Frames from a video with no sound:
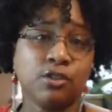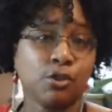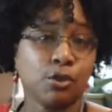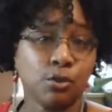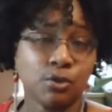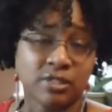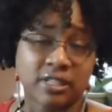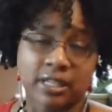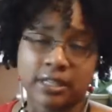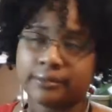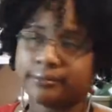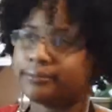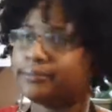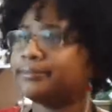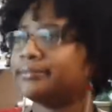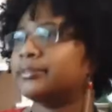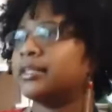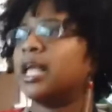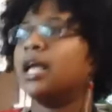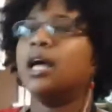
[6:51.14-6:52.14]
use it.
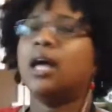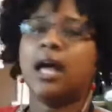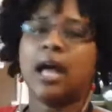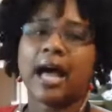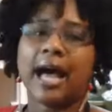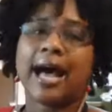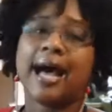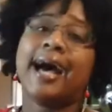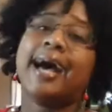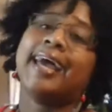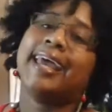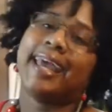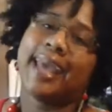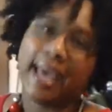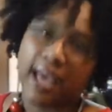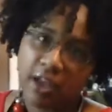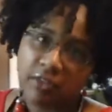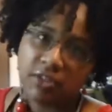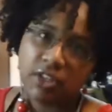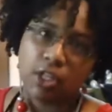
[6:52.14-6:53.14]
I
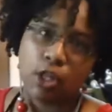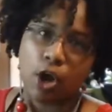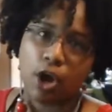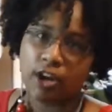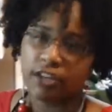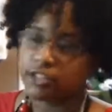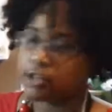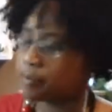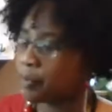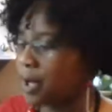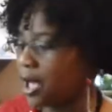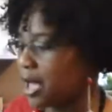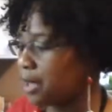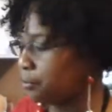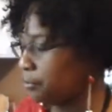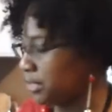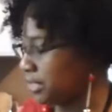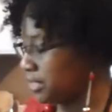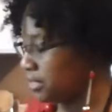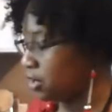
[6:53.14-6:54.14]
have a larger pot,
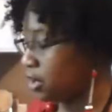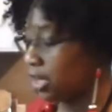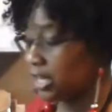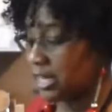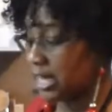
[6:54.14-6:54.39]
but in all